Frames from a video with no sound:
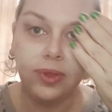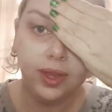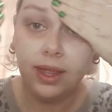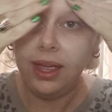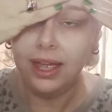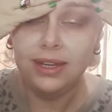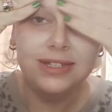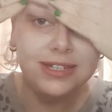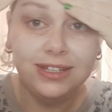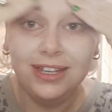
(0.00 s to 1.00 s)

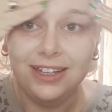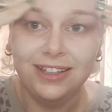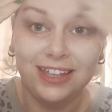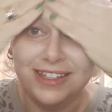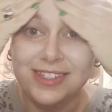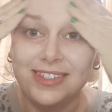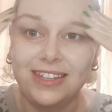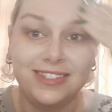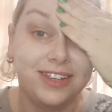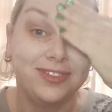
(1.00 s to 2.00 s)
And yeah, that's
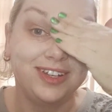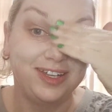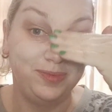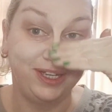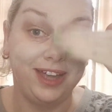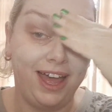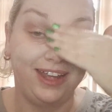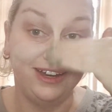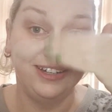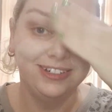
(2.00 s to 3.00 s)
definitely been
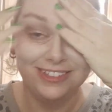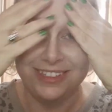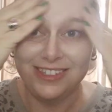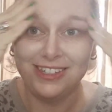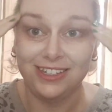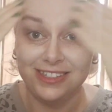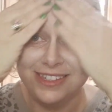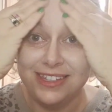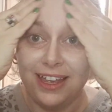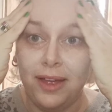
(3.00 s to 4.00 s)
harder
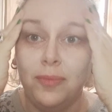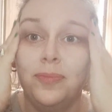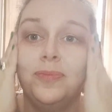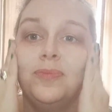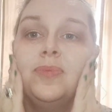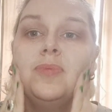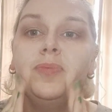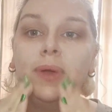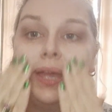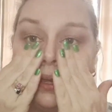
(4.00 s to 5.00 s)
since
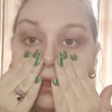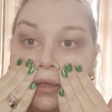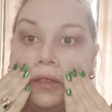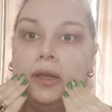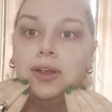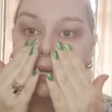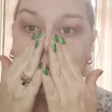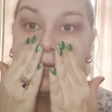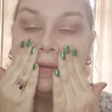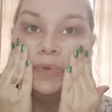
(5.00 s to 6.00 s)
getting
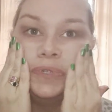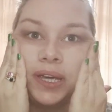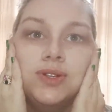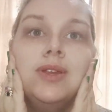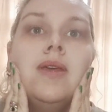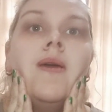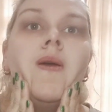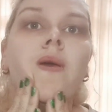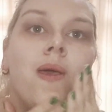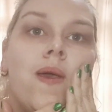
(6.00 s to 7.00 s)
the amputation.
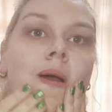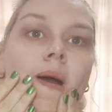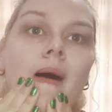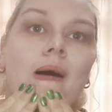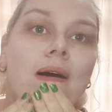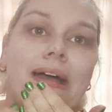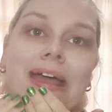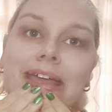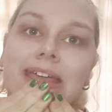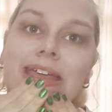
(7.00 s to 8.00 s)

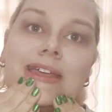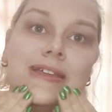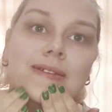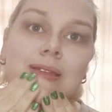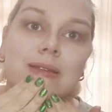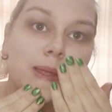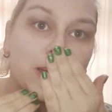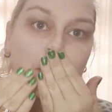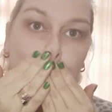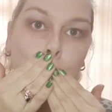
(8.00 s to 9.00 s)
I
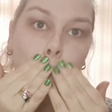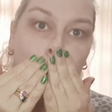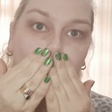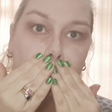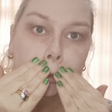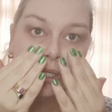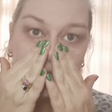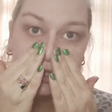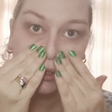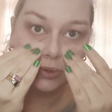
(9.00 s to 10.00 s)
also
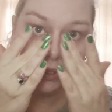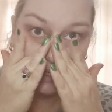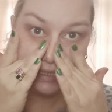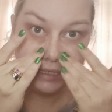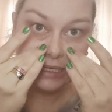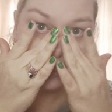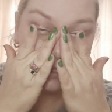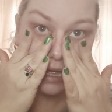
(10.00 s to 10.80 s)
struggle to get